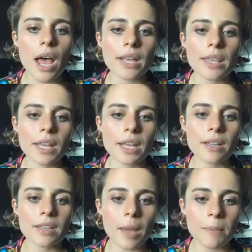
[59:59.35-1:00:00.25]
I think,
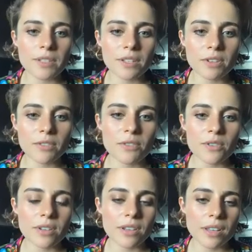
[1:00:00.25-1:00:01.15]
yeah, Pacific
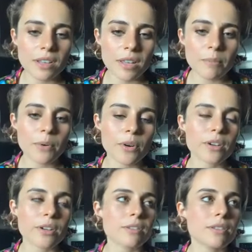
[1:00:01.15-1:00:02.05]
Food
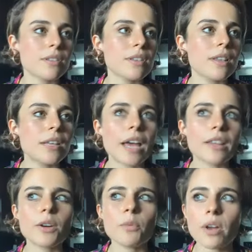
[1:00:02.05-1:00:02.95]
Importers, yeah,
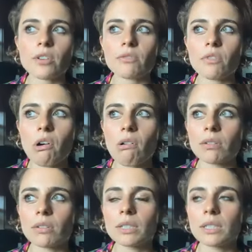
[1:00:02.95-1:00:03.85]
they're wonderful.